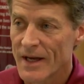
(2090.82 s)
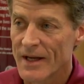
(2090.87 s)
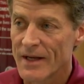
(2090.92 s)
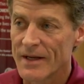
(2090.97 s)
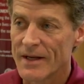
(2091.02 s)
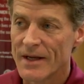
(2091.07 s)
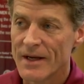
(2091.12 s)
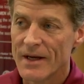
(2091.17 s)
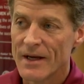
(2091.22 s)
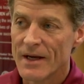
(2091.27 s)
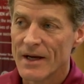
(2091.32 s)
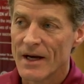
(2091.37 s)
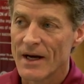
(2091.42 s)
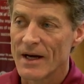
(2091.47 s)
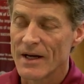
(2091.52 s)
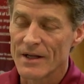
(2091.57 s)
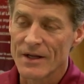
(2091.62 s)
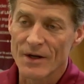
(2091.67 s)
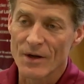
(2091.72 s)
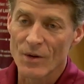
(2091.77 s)
And, uh,
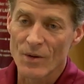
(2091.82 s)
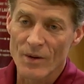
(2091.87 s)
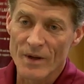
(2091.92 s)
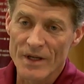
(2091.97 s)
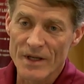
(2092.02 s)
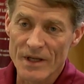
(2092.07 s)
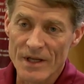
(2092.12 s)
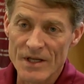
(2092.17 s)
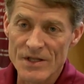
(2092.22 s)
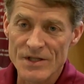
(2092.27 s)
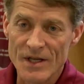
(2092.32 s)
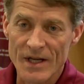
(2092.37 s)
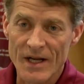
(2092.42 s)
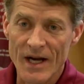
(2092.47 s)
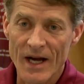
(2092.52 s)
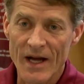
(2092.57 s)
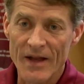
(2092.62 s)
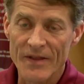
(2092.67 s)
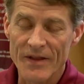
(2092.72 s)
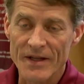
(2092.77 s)
you know, he, he's a
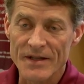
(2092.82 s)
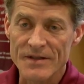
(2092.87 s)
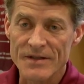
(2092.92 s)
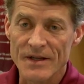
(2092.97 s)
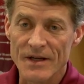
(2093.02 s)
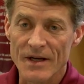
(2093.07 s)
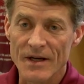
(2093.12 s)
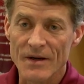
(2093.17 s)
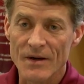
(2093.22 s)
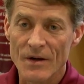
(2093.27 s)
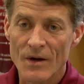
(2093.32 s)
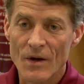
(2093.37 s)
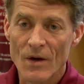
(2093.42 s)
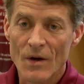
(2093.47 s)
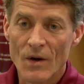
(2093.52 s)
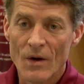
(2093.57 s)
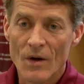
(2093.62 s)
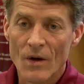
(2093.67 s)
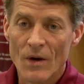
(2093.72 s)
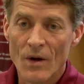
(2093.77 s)
guy that. Uh,
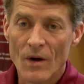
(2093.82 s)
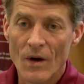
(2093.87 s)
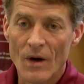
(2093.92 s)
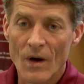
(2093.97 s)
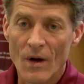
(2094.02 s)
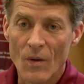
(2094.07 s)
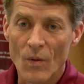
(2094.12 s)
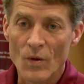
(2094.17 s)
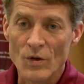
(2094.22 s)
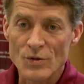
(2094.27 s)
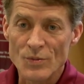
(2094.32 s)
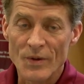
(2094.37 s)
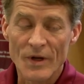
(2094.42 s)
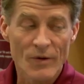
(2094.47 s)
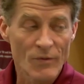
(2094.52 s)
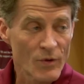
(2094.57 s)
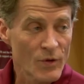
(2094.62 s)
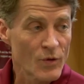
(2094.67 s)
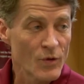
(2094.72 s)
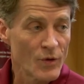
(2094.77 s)
uh, was
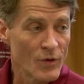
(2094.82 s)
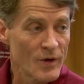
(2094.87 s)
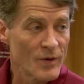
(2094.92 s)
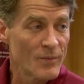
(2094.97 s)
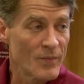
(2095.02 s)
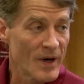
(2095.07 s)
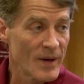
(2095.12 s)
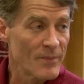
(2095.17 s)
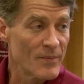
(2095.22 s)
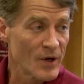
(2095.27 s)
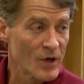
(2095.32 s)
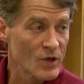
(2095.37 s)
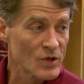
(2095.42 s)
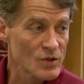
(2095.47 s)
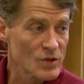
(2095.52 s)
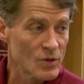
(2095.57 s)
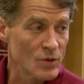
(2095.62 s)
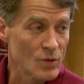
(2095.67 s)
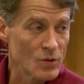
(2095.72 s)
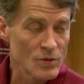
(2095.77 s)
being recruited by bigger
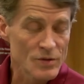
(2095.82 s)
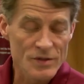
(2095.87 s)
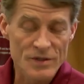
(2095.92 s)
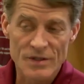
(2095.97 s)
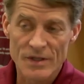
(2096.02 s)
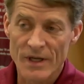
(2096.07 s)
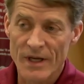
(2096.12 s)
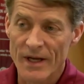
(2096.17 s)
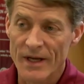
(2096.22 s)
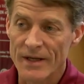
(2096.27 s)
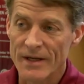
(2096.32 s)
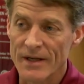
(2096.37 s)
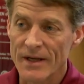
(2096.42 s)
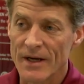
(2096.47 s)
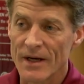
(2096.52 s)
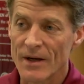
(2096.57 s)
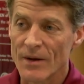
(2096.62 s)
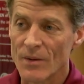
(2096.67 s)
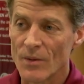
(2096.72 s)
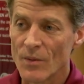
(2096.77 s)
schools, yep. and
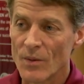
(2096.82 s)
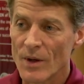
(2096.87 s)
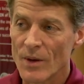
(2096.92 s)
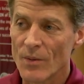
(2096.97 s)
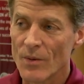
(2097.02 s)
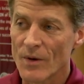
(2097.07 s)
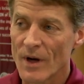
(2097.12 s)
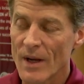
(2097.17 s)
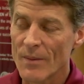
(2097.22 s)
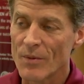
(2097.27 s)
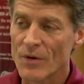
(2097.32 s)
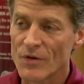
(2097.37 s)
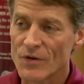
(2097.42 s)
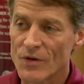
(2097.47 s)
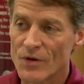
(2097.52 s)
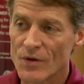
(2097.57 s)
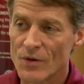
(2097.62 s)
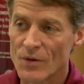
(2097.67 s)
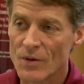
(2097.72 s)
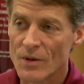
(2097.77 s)
uh, we were able
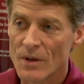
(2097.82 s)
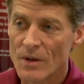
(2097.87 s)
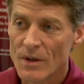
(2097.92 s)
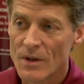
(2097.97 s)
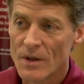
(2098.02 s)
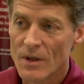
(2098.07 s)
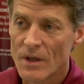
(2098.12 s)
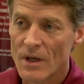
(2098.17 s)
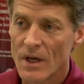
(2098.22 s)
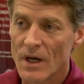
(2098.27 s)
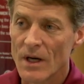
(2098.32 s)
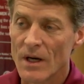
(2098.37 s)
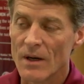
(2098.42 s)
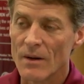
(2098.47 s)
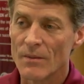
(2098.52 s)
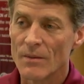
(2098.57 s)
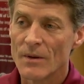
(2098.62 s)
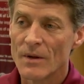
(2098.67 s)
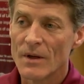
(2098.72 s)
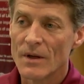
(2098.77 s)
to uh,
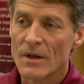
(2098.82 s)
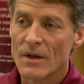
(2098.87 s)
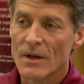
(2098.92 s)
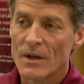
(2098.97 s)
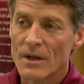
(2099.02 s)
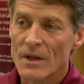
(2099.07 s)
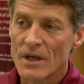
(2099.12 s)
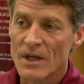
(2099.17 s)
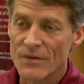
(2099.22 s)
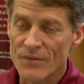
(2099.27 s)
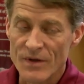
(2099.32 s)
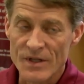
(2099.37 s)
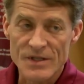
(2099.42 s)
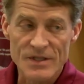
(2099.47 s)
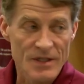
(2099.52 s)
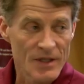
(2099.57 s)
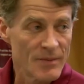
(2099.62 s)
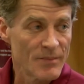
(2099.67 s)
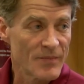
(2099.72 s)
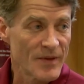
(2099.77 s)
convince
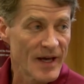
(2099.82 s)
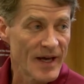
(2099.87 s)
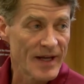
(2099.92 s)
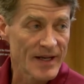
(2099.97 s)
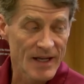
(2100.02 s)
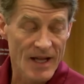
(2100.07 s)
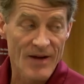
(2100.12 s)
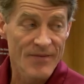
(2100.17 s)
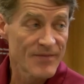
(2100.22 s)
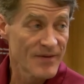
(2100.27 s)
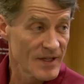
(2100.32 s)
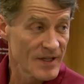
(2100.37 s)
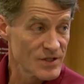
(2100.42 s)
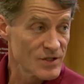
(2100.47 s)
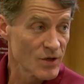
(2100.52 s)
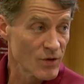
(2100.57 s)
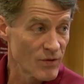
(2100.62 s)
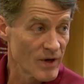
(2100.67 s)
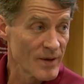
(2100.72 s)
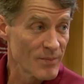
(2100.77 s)
him that Lafayette's a
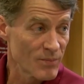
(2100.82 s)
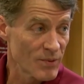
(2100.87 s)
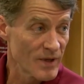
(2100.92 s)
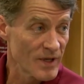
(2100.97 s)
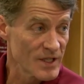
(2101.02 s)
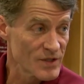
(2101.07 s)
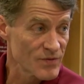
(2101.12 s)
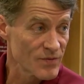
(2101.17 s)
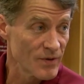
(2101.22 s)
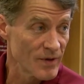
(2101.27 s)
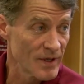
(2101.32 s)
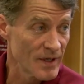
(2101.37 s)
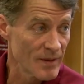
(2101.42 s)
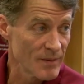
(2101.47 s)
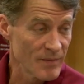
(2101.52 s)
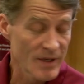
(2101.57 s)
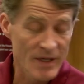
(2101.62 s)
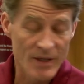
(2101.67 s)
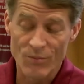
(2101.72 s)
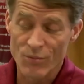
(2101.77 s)
great place for him.
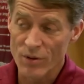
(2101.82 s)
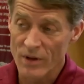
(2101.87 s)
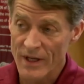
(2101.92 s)
He can mm -hmm.